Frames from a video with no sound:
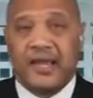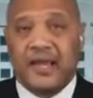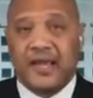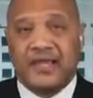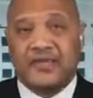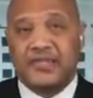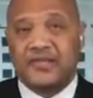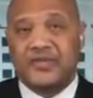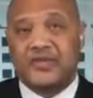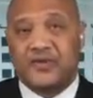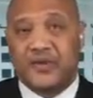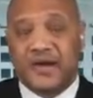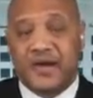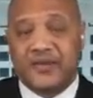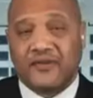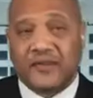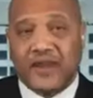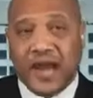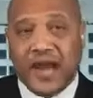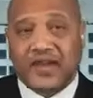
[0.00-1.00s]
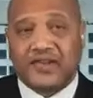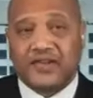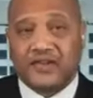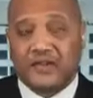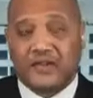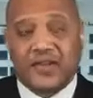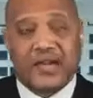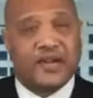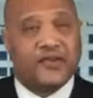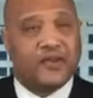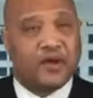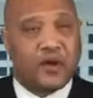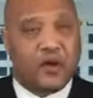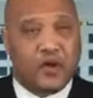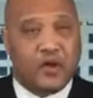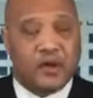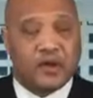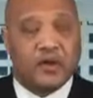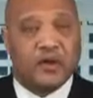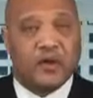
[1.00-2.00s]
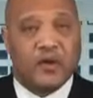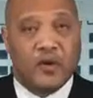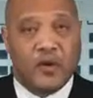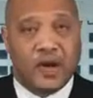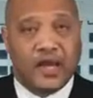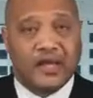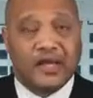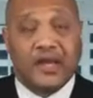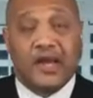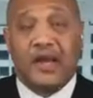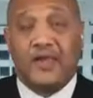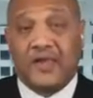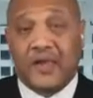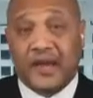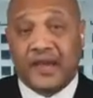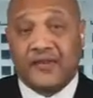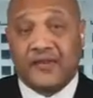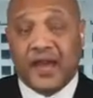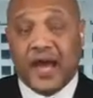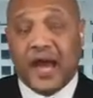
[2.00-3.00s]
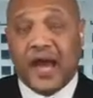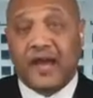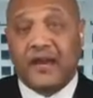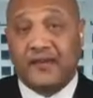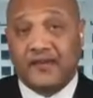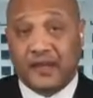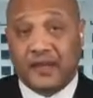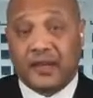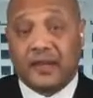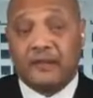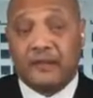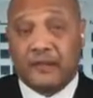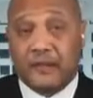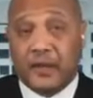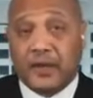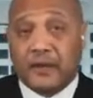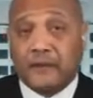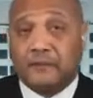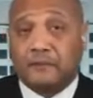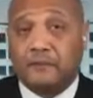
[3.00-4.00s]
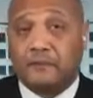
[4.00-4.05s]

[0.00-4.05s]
isn't transactional, that it's ongoing, that it's honest and upfront.